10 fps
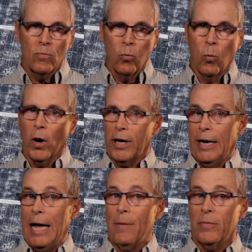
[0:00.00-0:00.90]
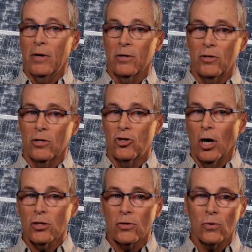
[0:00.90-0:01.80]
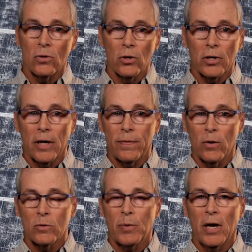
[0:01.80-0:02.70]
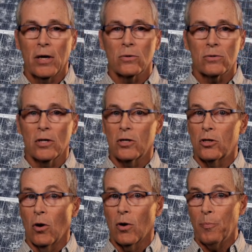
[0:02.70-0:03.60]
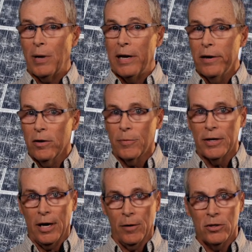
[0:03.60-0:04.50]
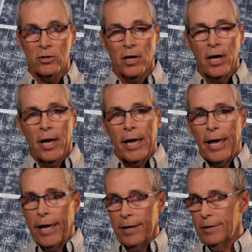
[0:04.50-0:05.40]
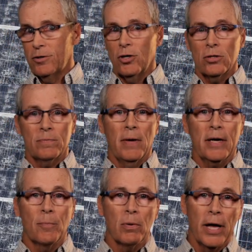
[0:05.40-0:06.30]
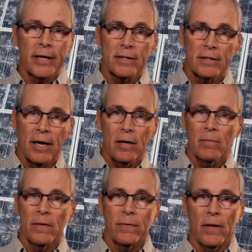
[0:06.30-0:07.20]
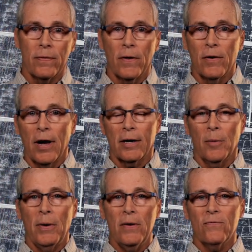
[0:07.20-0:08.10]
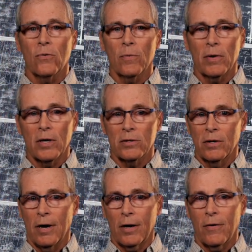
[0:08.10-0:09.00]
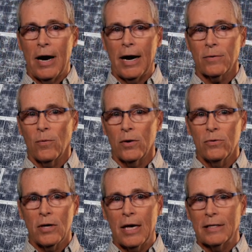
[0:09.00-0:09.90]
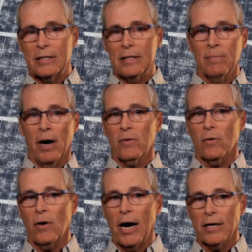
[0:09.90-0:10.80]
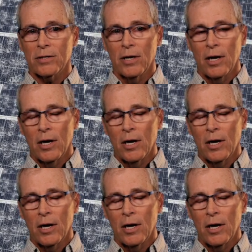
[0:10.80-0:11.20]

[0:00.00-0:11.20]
what can happen is the adjuster will look at those panels that don't appear to be damaged and just make a blanket statement that they're not going to pay for them because they're not cracked. Well, you can't see microcracks.